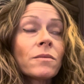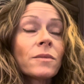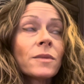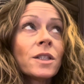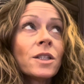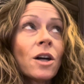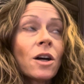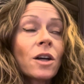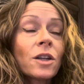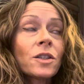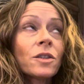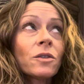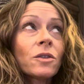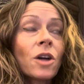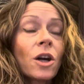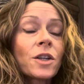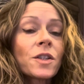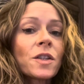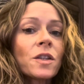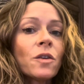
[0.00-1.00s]

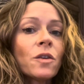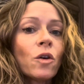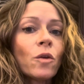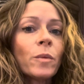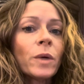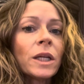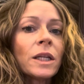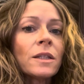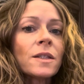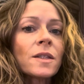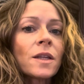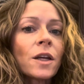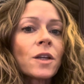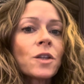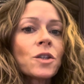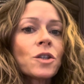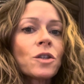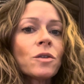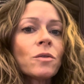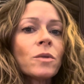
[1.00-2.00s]
carcinoma in
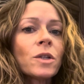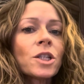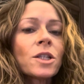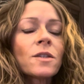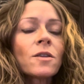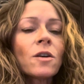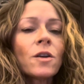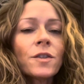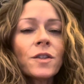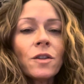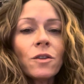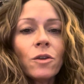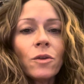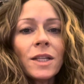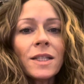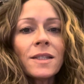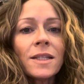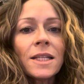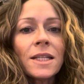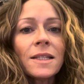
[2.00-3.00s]
situ, which is also known
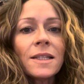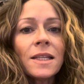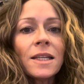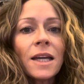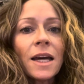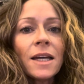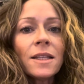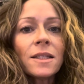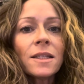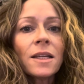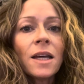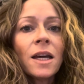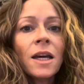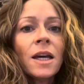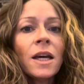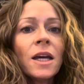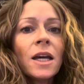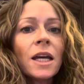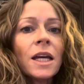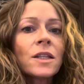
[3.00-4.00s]
as DCIS.
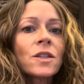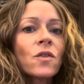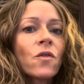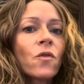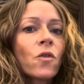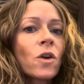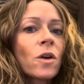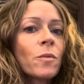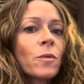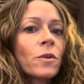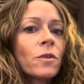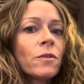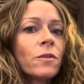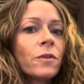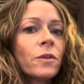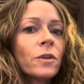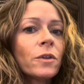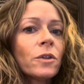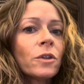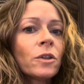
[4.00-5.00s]
It's a form of
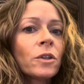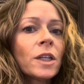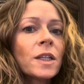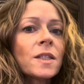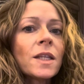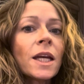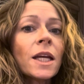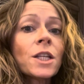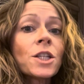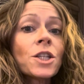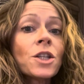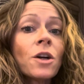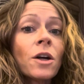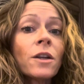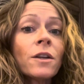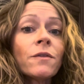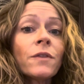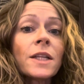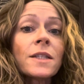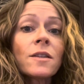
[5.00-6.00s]
early stage
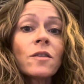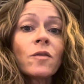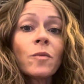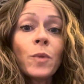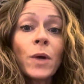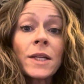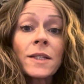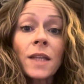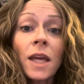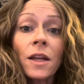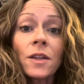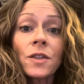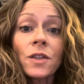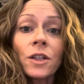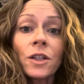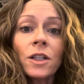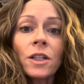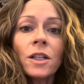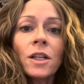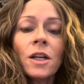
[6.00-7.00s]
non-invasive breast
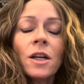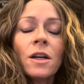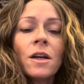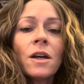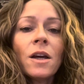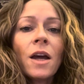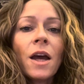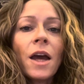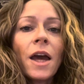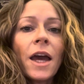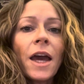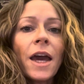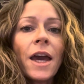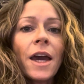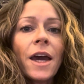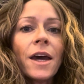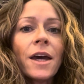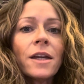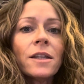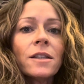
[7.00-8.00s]
cancer,
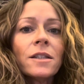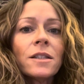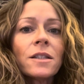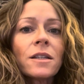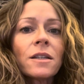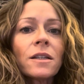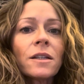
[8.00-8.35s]
and